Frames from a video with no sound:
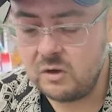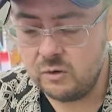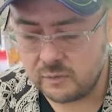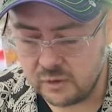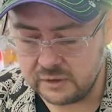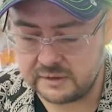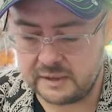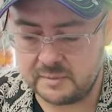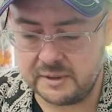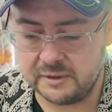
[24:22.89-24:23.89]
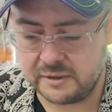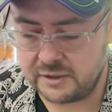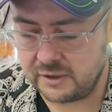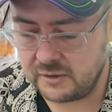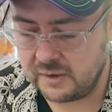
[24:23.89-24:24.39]
who, of course, has been on the
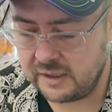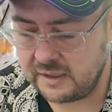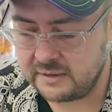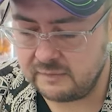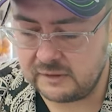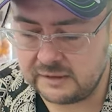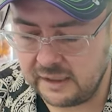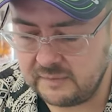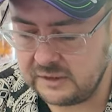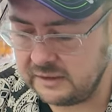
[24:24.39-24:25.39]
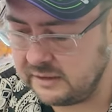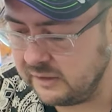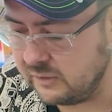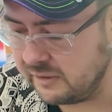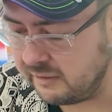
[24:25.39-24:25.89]
show uh, several times and is
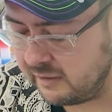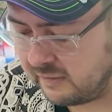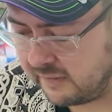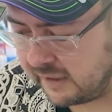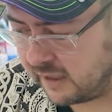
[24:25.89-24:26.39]
the author of A